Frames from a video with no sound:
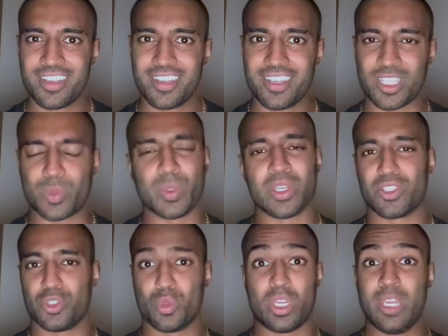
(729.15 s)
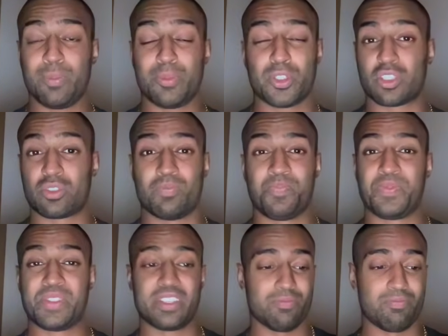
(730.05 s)
It's because you keep just
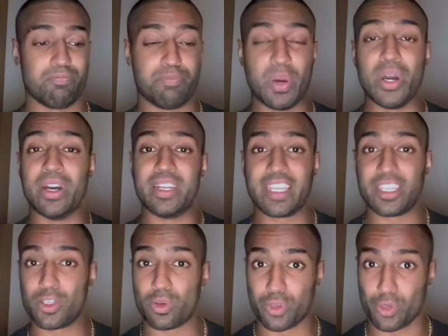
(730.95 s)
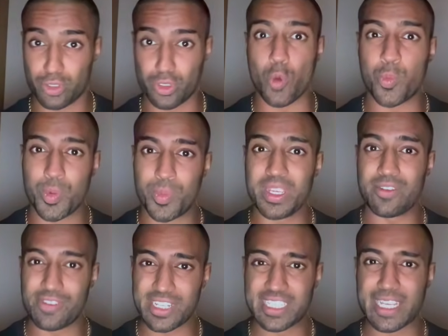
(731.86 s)
burning your
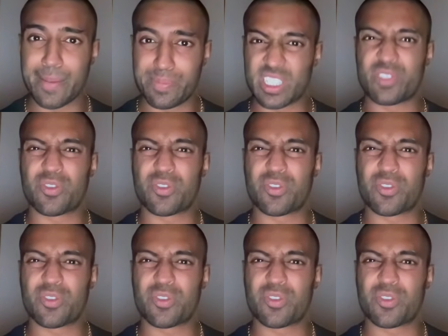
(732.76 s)
dopamine receptors,